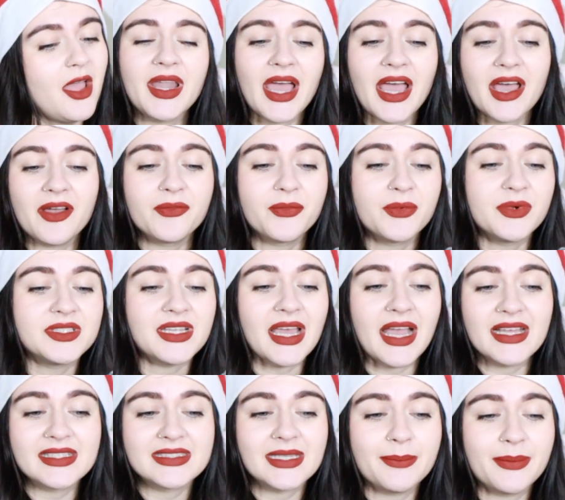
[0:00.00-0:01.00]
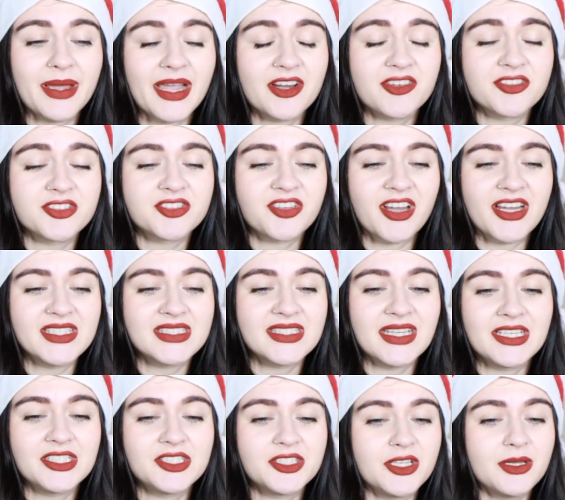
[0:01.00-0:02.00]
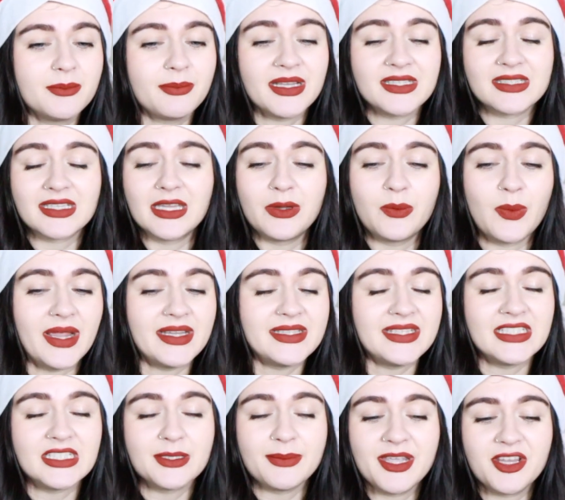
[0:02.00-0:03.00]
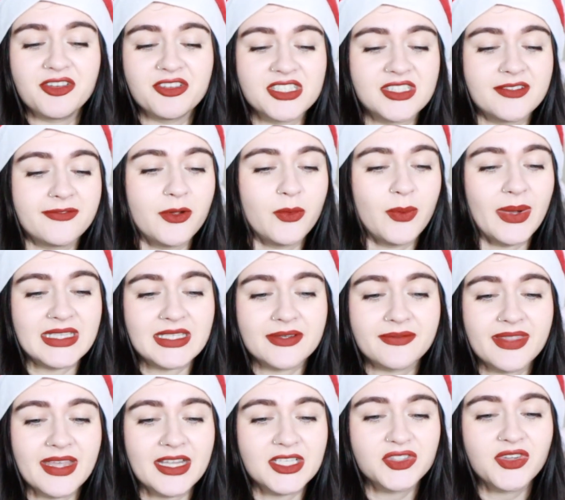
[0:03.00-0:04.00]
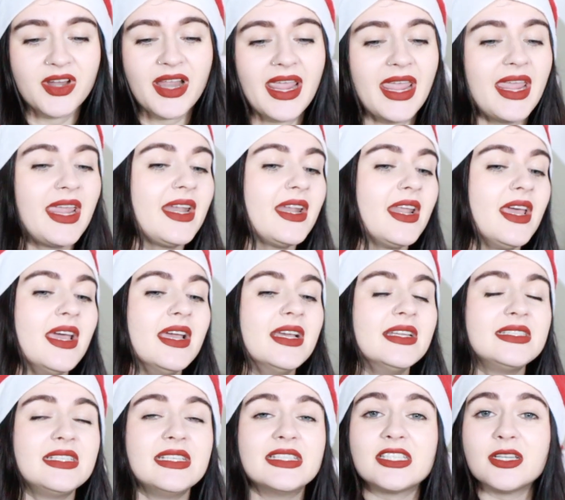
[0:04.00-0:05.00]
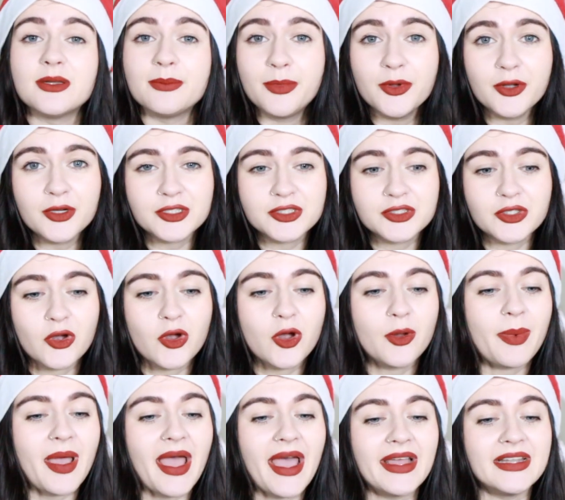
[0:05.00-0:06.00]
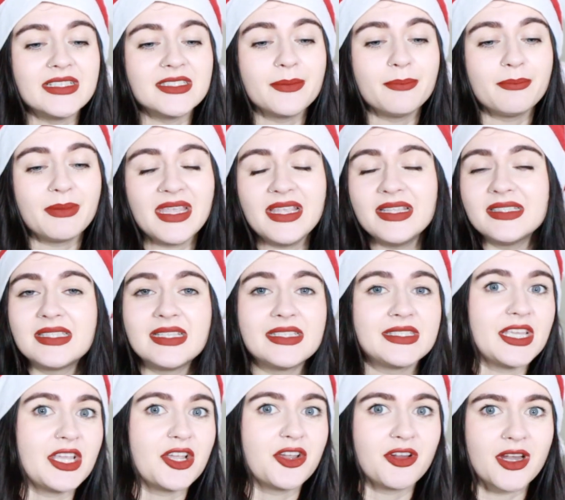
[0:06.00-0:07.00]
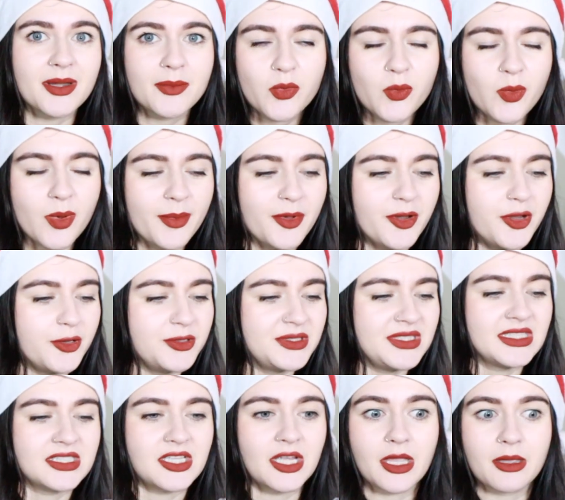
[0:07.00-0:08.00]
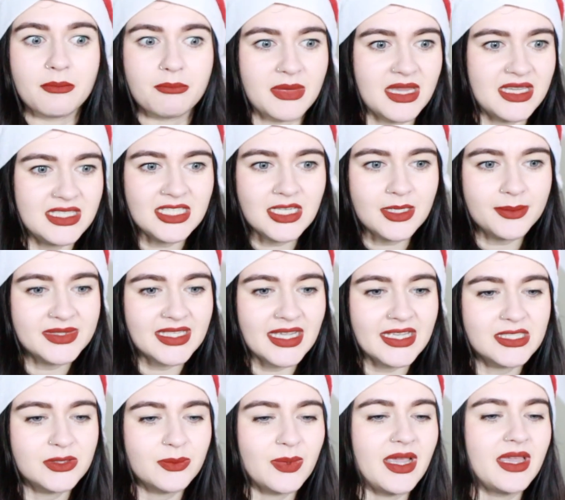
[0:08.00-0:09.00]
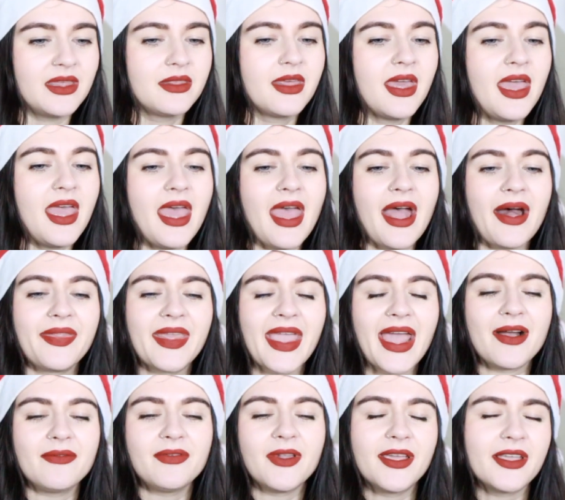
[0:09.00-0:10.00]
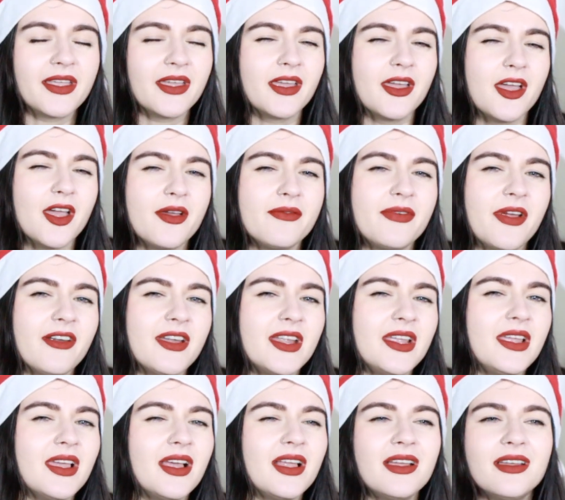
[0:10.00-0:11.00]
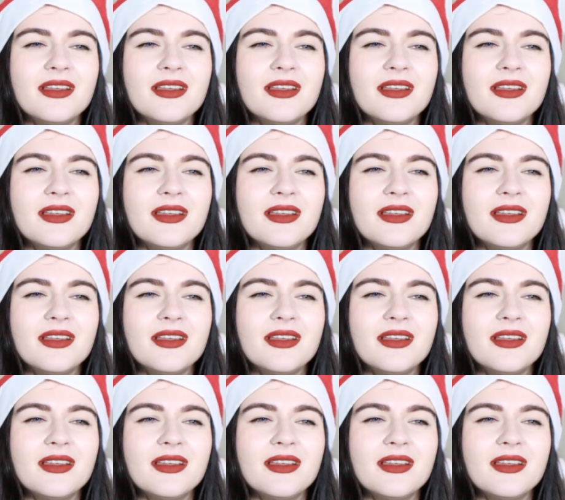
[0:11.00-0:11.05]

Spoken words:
And Hav was at St. Pancras train station, basically waiting to meet Christopher, waiting for their train. She is in a bookshop and meets this incredible woman who she's like immediately obsessed with, and they have like a very